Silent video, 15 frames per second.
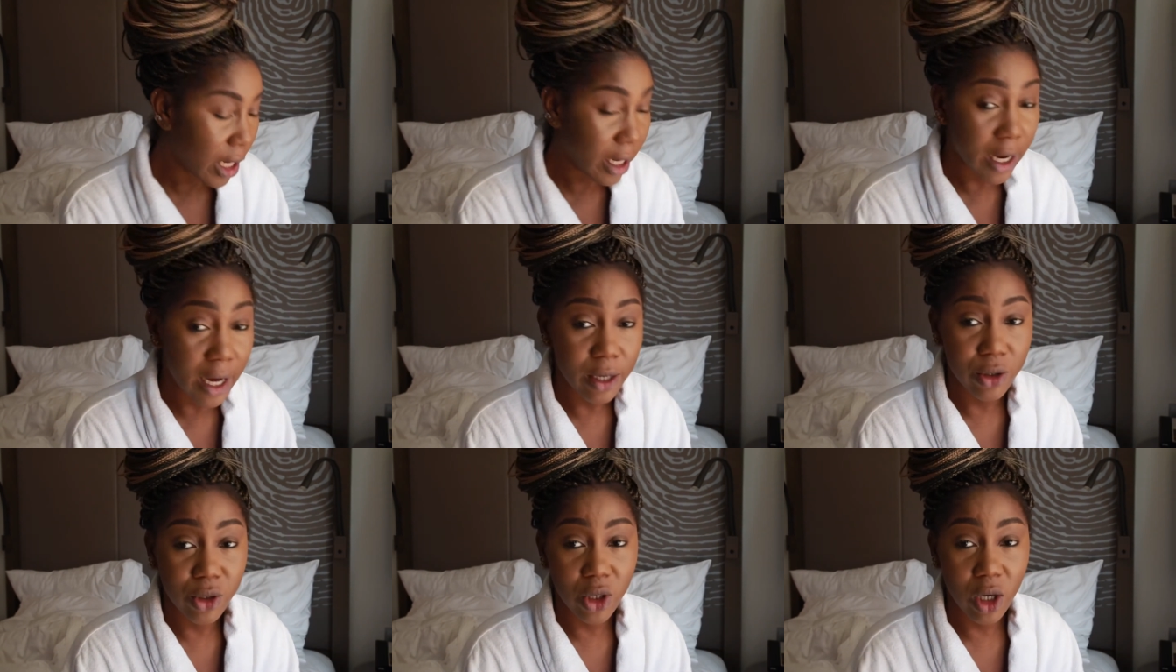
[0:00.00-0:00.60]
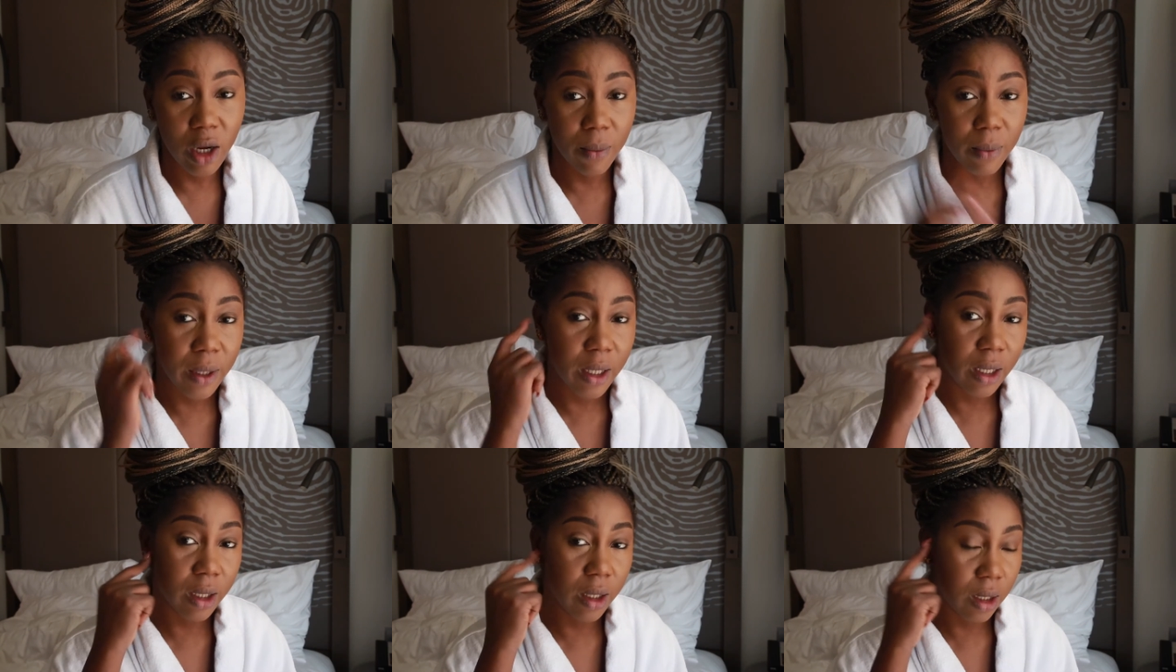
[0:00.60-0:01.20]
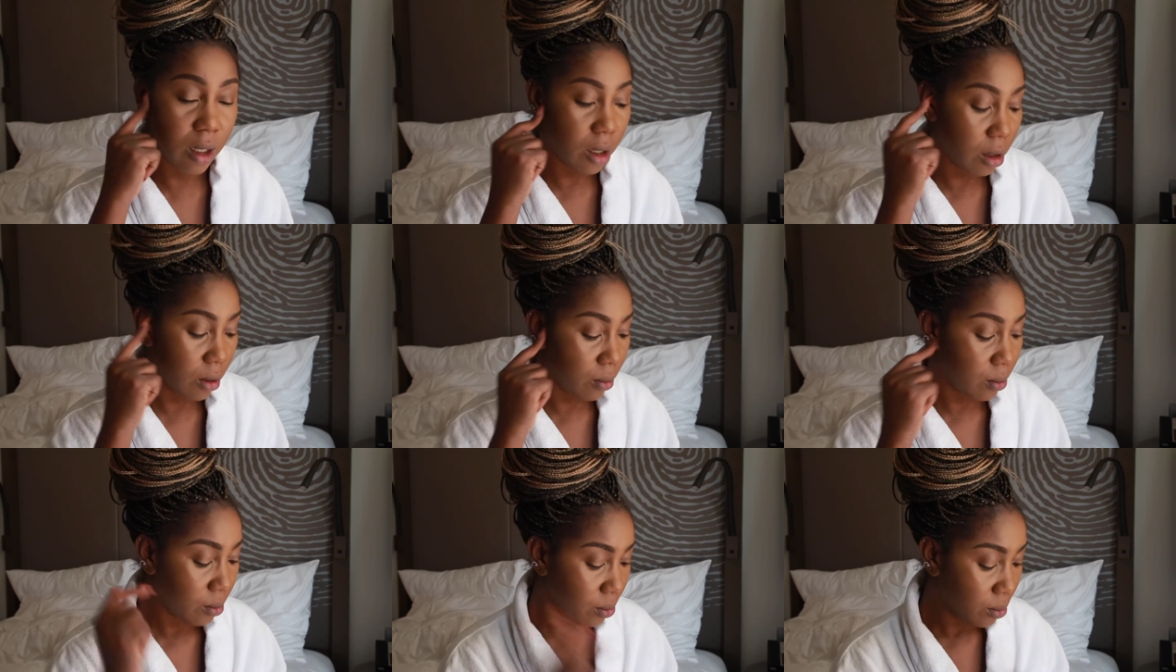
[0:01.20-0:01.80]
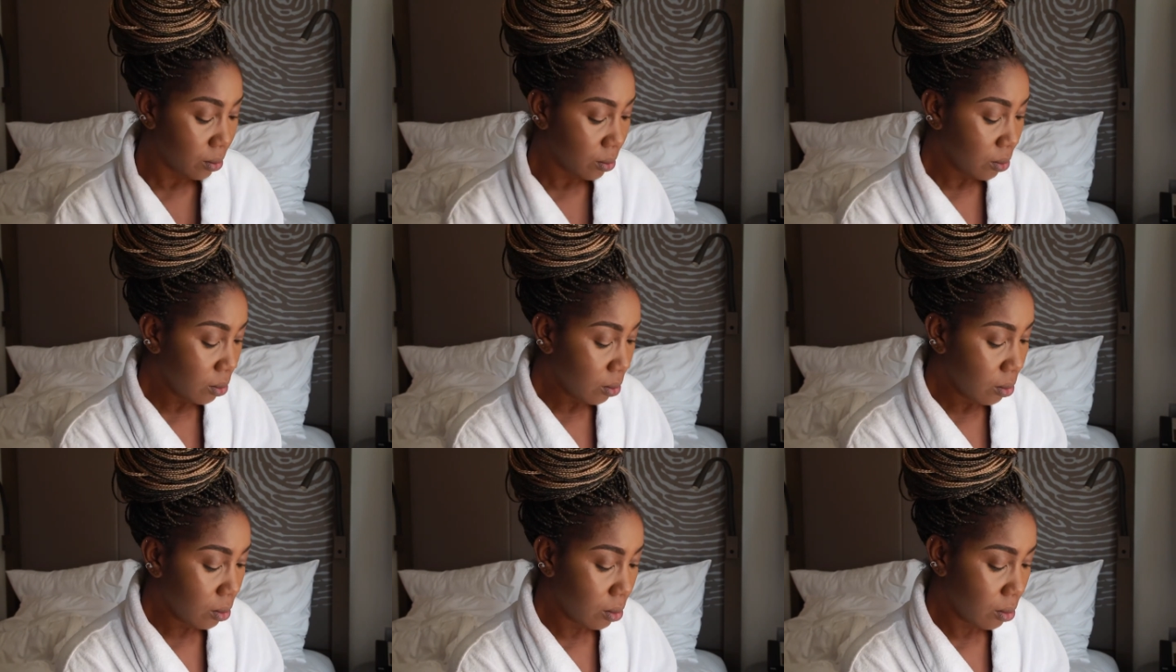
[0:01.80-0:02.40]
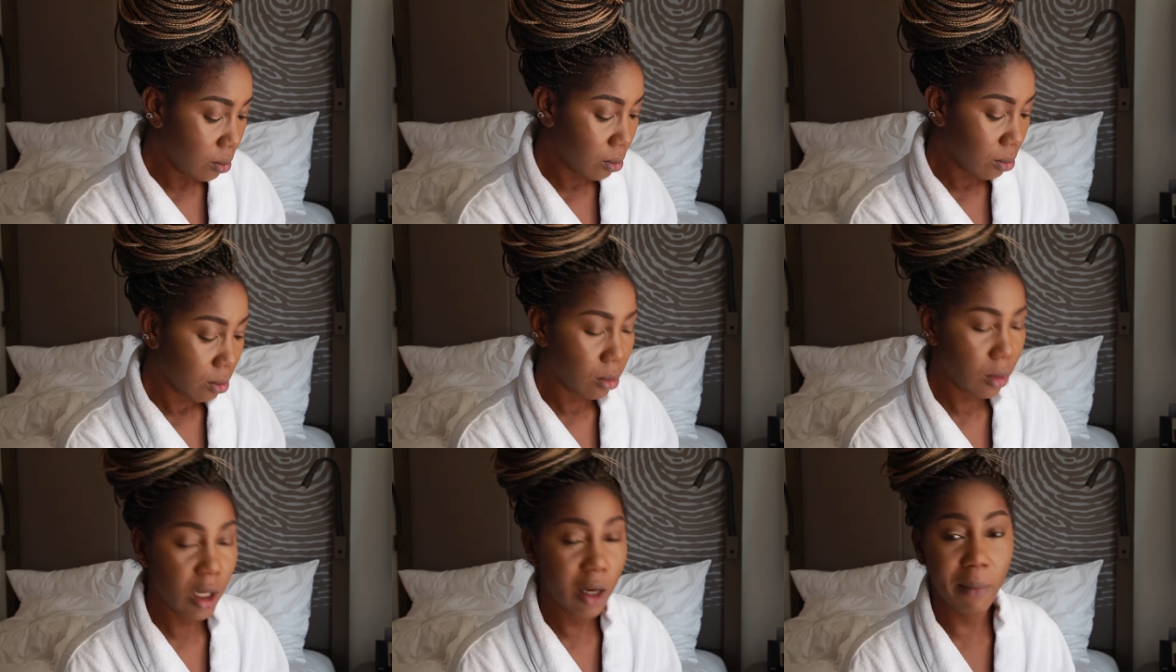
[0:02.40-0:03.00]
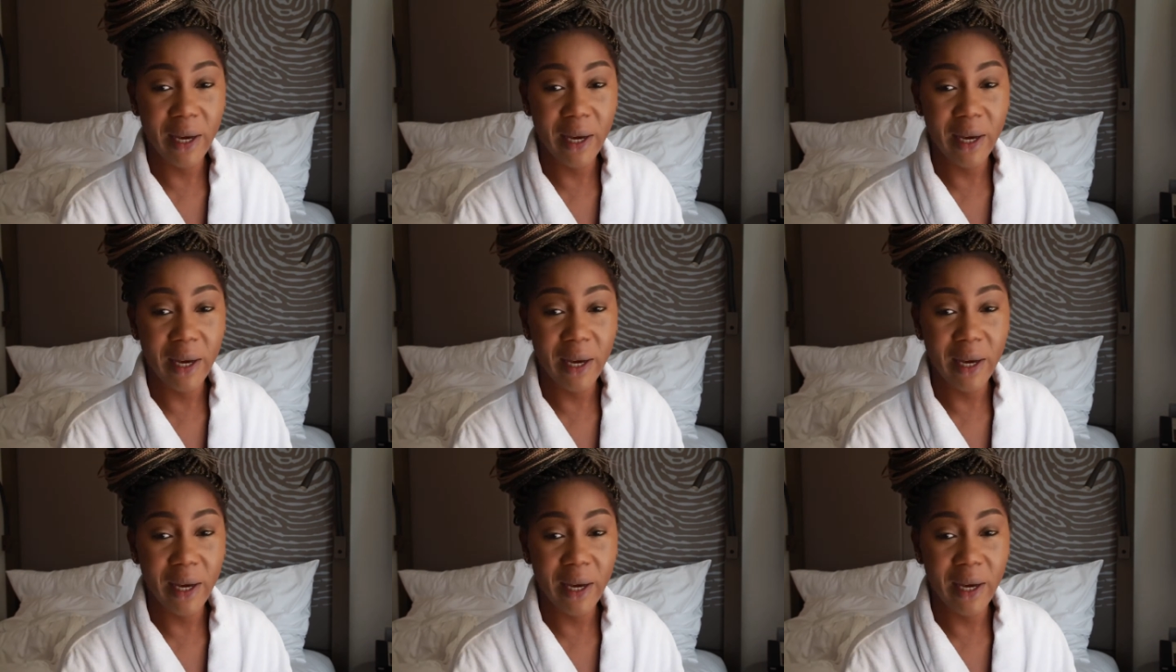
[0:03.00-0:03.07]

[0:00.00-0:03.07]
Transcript: I got a job in a